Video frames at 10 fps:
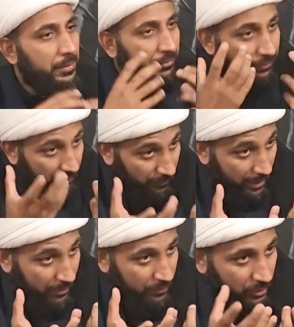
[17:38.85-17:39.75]

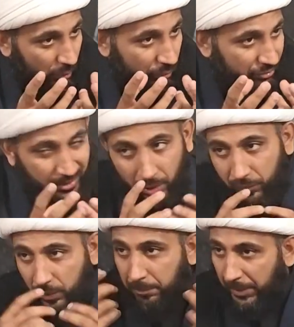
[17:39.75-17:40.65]
Surround
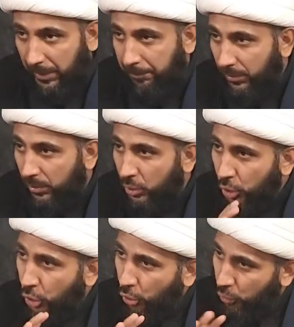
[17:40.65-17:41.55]
yourself with people
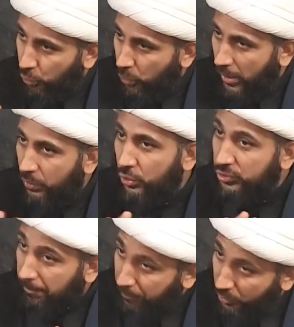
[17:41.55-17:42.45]
who are going
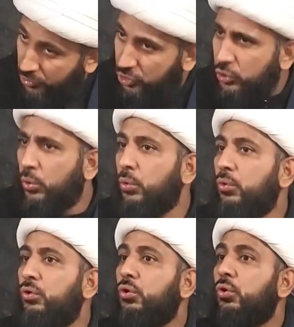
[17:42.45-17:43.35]
to push
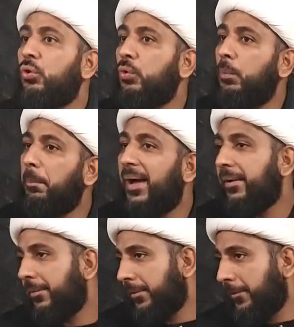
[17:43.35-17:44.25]
you to do
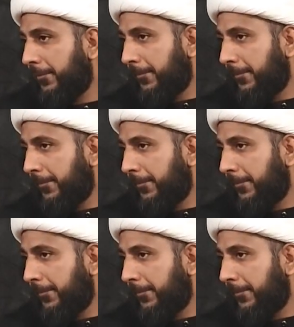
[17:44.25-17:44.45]
better.